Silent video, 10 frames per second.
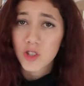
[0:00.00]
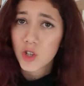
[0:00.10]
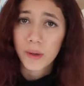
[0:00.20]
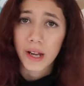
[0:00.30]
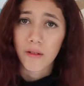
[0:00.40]

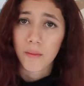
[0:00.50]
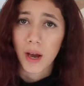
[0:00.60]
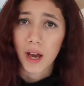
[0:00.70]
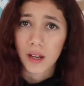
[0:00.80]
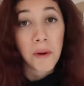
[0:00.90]
sure what I would
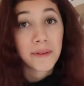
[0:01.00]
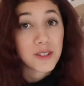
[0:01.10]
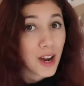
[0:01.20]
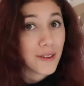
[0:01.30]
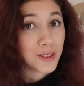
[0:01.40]
buy. Probably
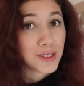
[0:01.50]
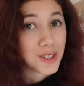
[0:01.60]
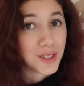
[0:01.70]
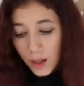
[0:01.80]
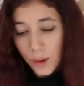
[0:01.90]
travel too.